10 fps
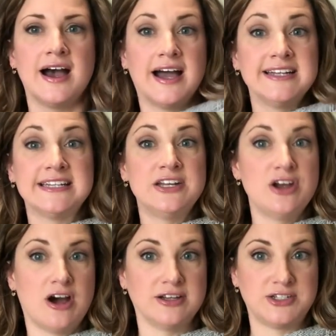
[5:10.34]
I did
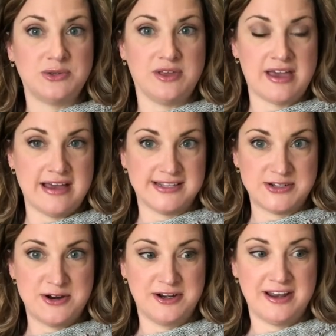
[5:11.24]
not do the
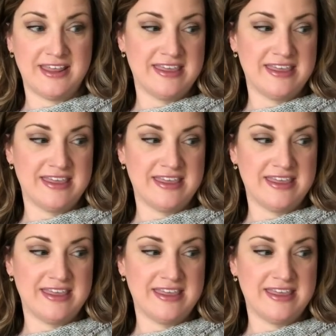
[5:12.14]
cast on